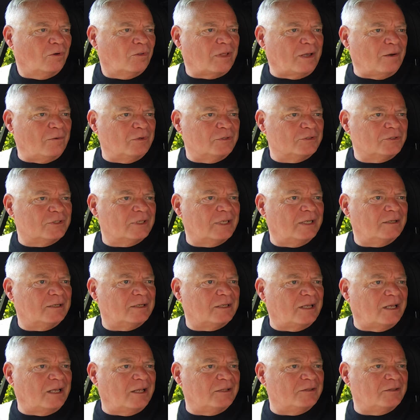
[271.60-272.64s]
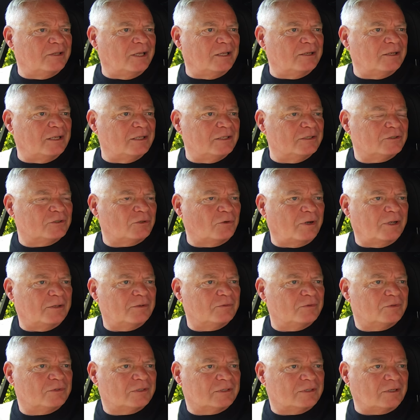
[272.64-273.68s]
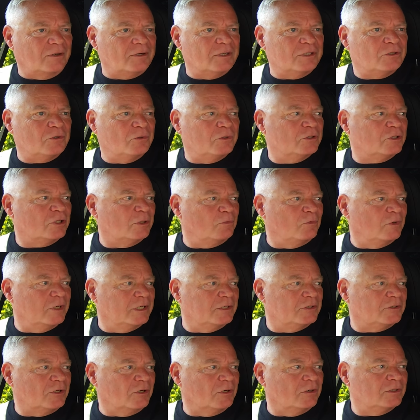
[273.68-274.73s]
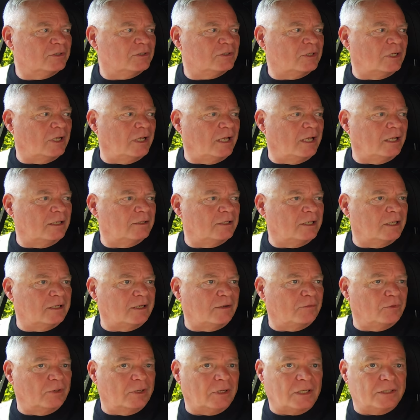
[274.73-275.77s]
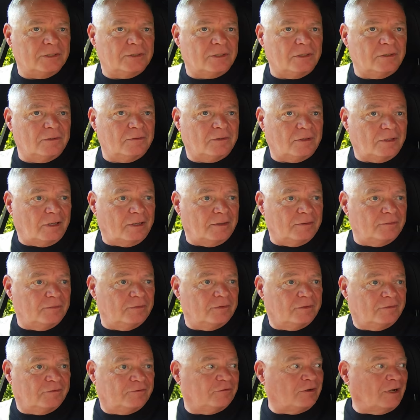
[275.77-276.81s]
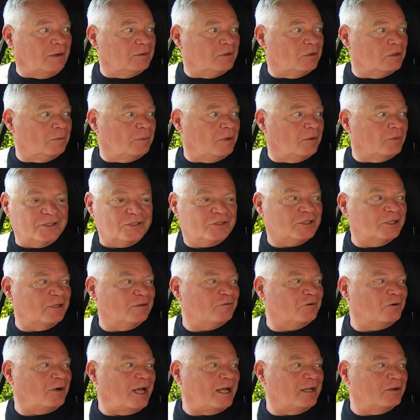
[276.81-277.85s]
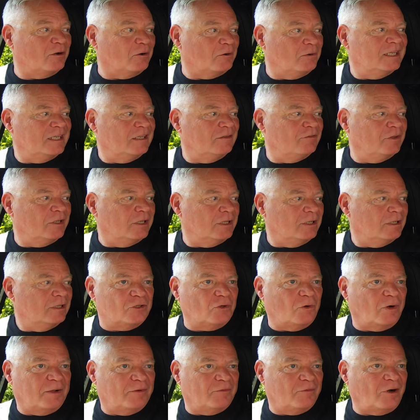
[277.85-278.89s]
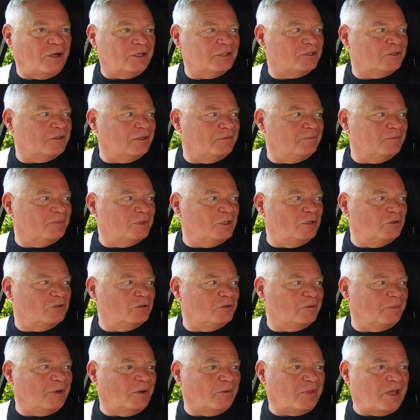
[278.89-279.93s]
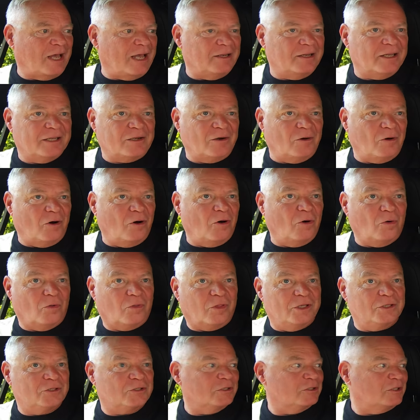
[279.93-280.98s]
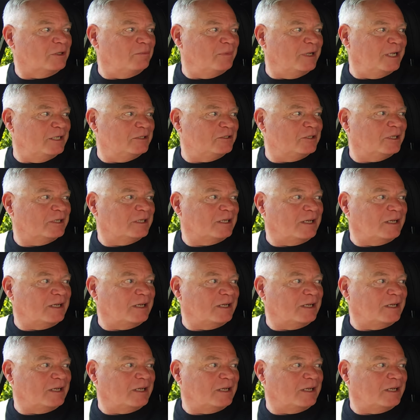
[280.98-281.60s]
Well, that was it. And then I started doing some research, and then I realized that I found out about the Silverado EV. So I watched the YouTube about that, and I go, oh, this is amazing.